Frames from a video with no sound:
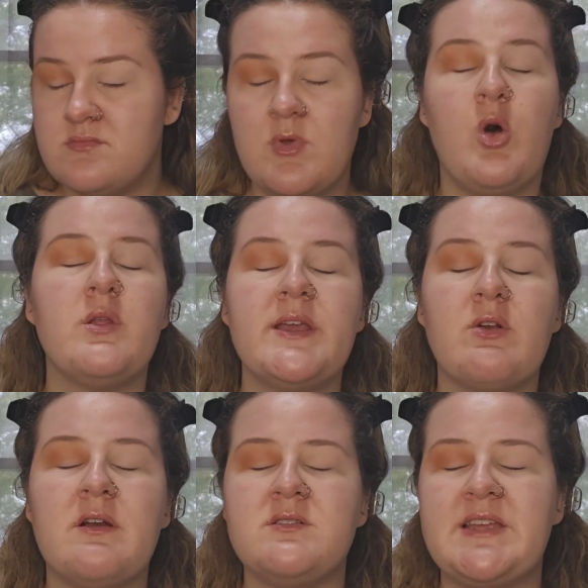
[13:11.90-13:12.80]
Holy
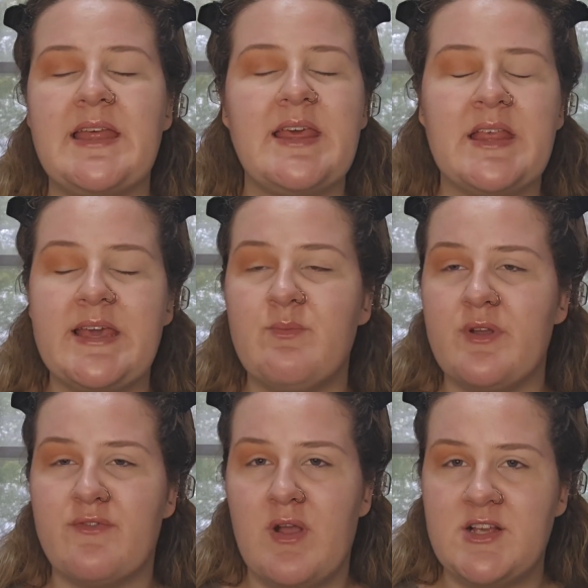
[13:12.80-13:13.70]
Grail Daily Clean
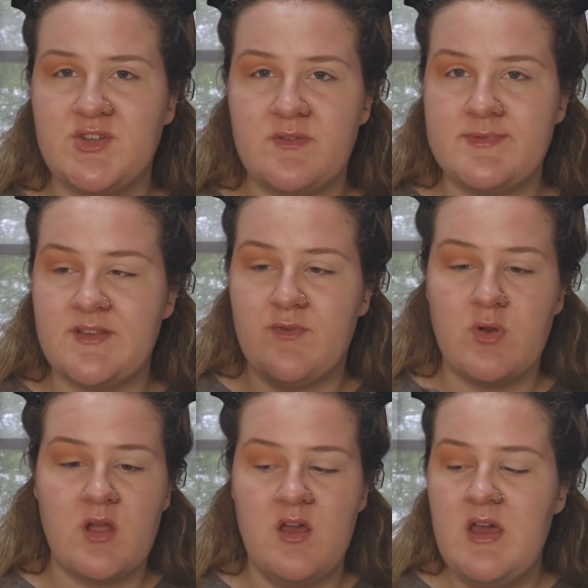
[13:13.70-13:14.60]
Refresh from
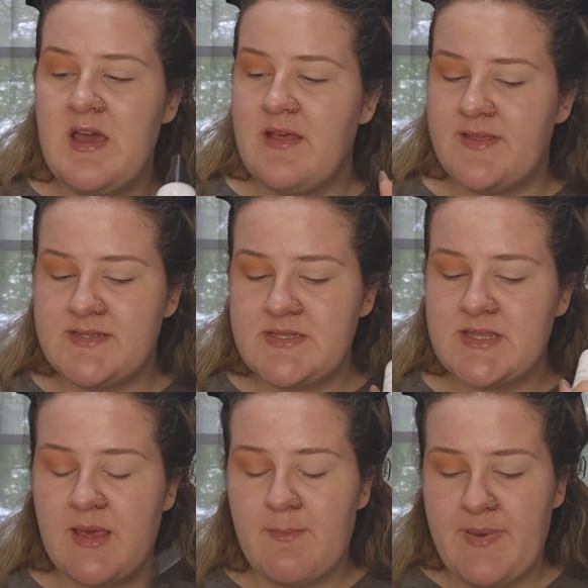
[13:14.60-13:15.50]
Sephora. This is
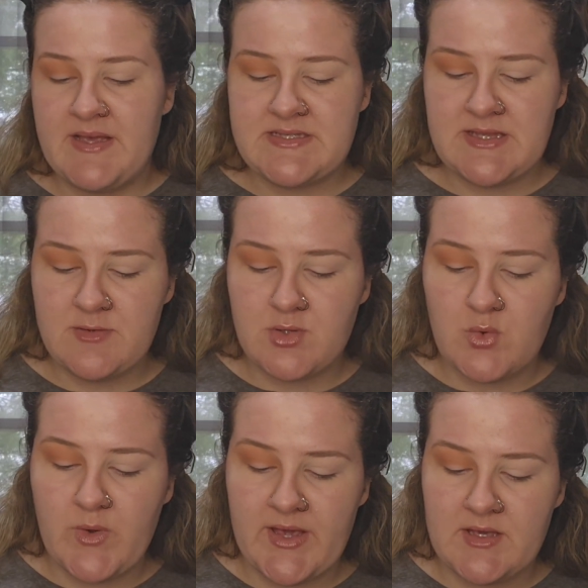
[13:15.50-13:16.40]
the best little
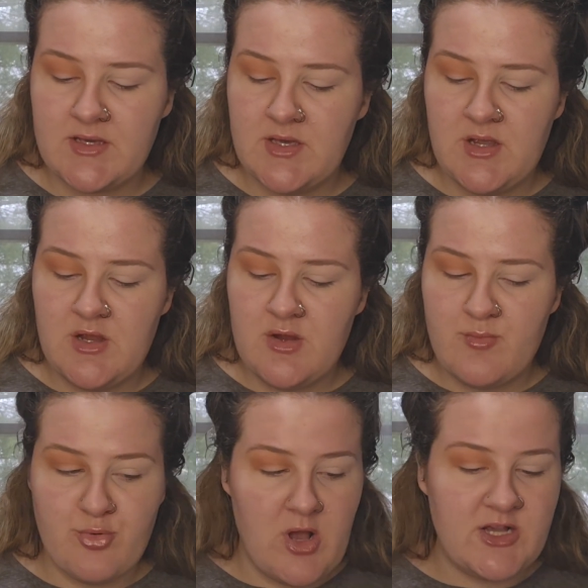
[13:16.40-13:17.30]
quick
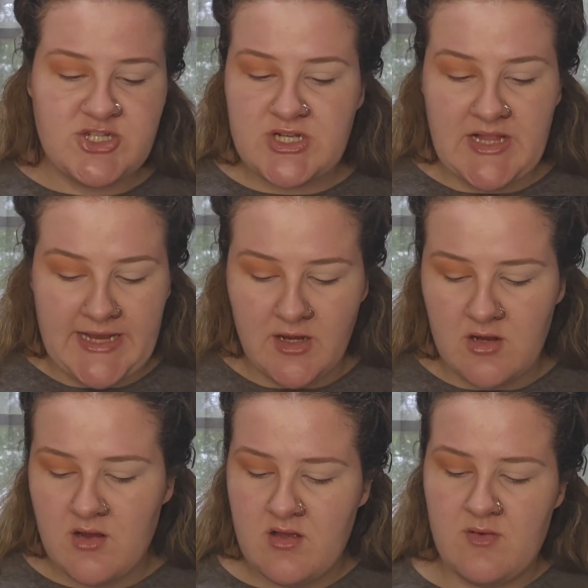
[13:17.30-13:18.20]
brush cleaner.
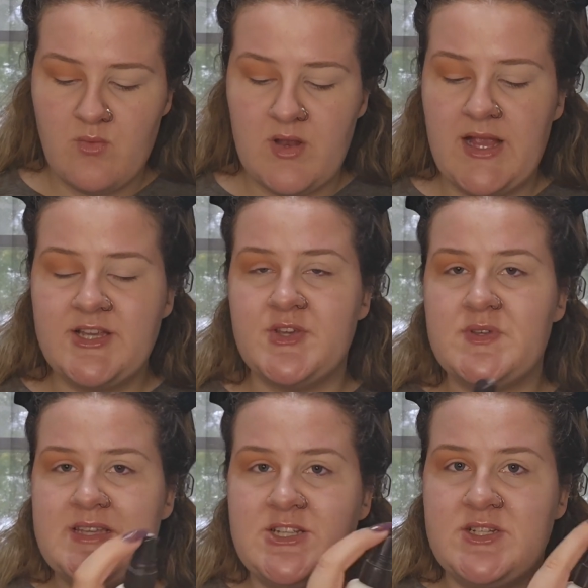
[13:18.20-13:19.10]
What I do
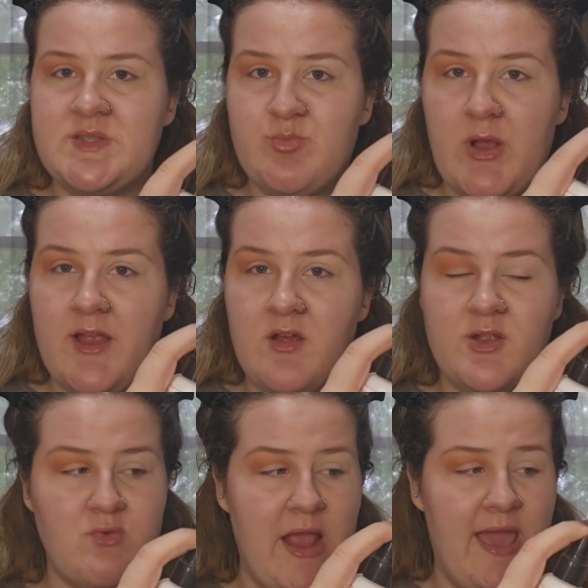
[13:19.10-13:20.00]
is I just spray it on
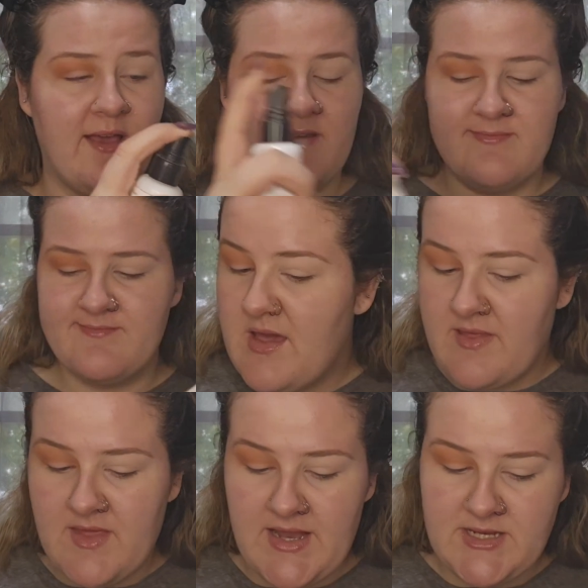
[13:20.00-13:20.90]
a rag
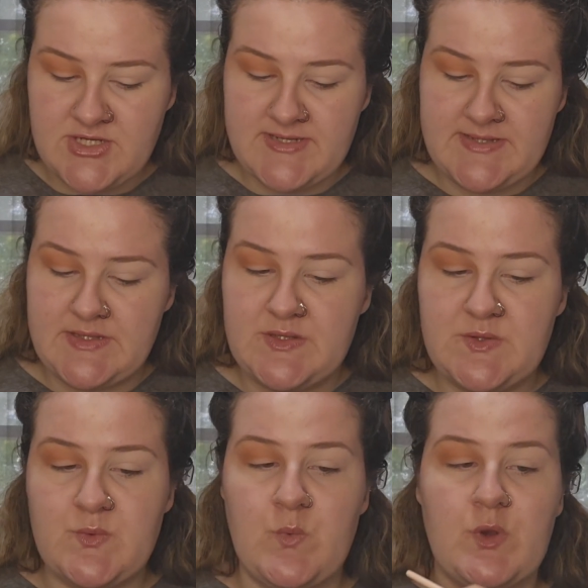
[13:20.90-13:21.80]
and then I
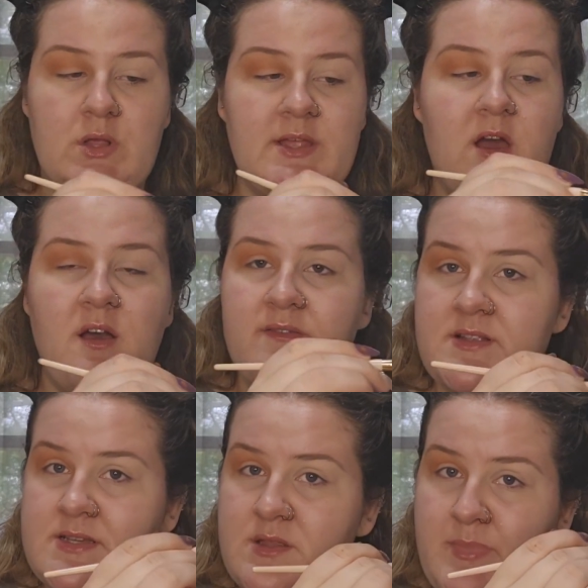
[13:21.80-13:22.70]
just swirl it off
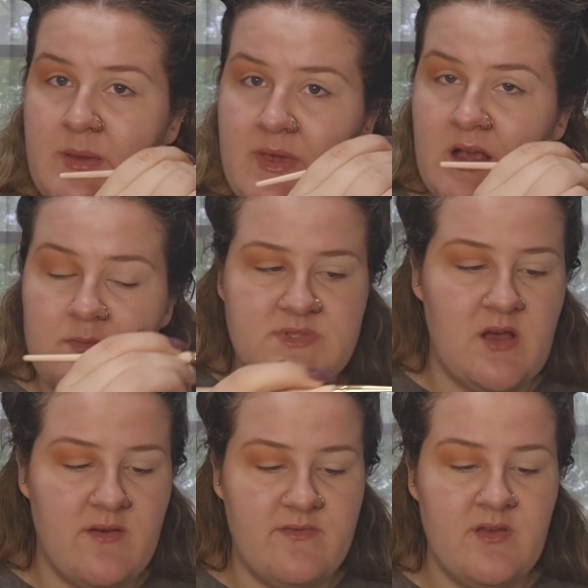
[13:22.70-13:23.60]
until the pigment comes
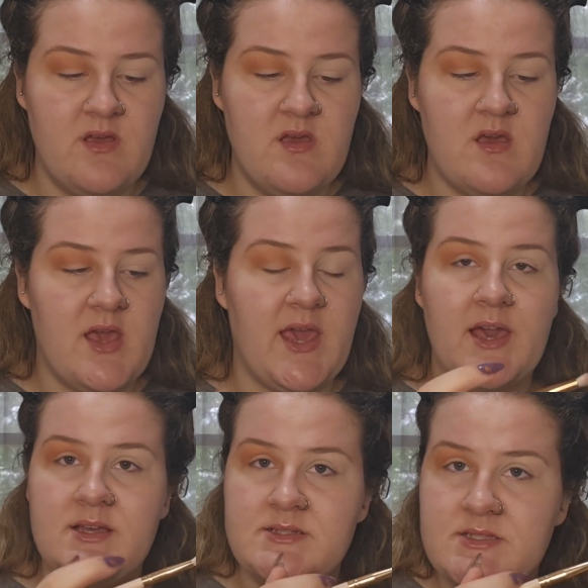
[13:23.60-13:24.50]
off.
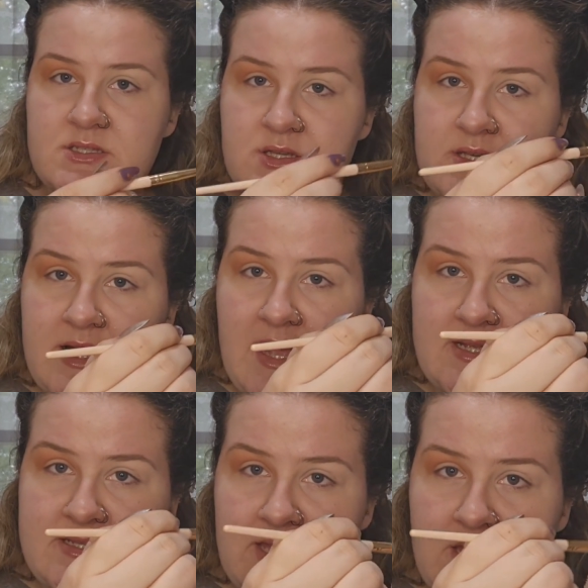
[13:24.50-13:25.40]
And you can kind
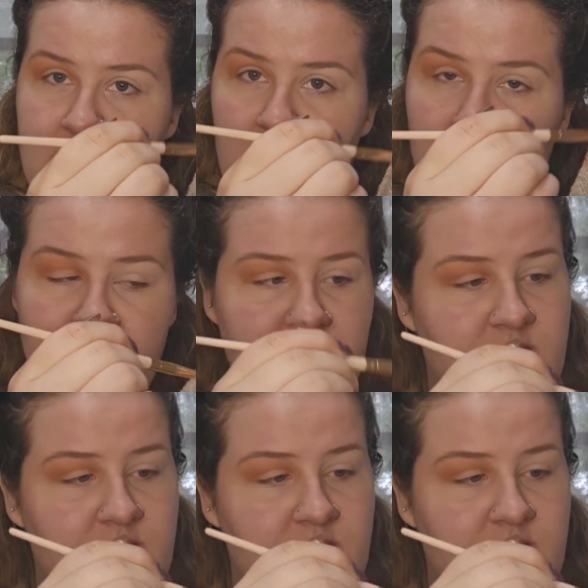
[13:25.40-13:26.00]
of see it there.